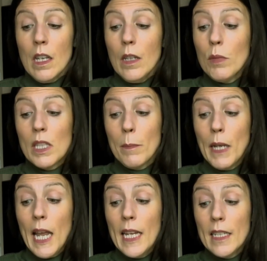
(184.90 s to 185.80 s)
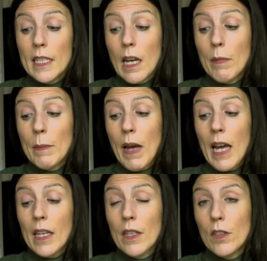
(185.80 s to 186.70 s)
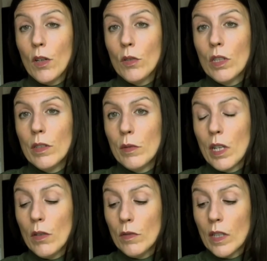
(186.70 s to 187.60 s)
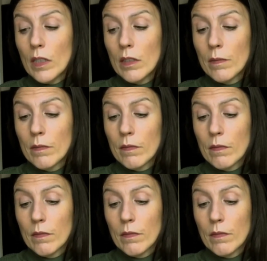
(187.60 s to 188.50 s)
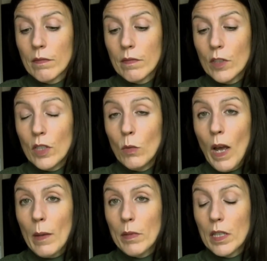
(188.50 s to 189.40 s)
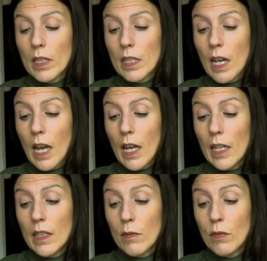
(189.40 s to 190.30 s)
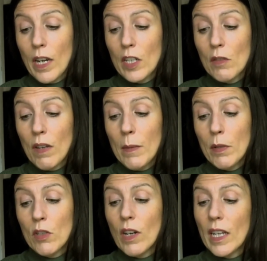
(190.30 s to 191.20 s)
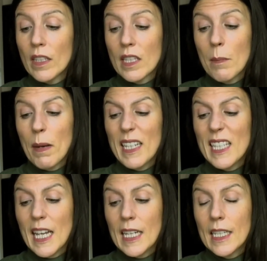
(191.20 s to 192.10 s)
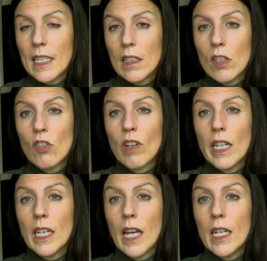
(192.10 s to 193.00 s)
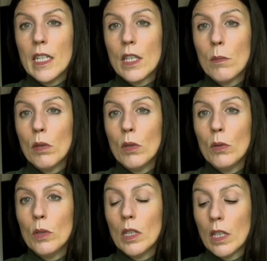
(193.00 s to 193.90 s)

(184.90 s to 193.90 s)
It was the planes coming back that told her it was over. She wept at the sky and the fresh vapour trails that bisected and straight lined the blue.